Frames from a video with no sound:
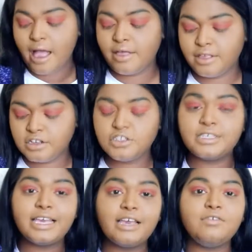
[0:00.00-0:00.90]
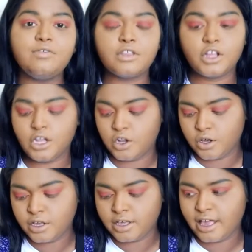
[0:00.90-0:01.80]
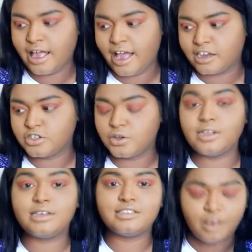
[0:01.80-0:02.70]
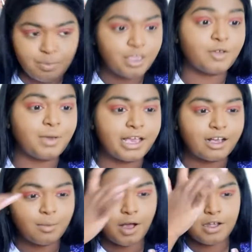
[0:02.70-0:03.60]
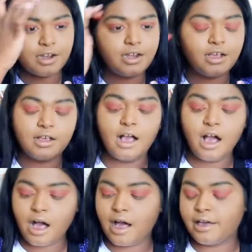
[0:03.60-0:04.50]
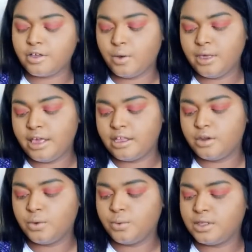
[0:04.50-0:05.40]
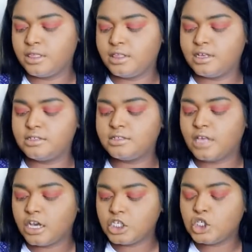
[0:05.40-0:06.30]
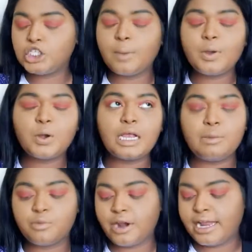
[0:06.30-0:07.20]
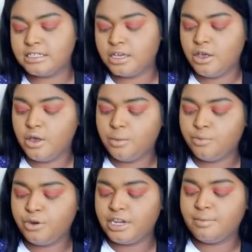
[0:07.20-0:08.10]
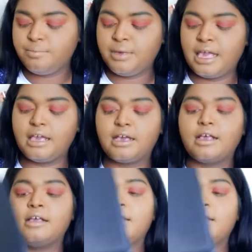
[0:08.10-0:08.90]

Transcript: And then to give the look actually something pink about it, I go in with this shimmery, bright, pretty pink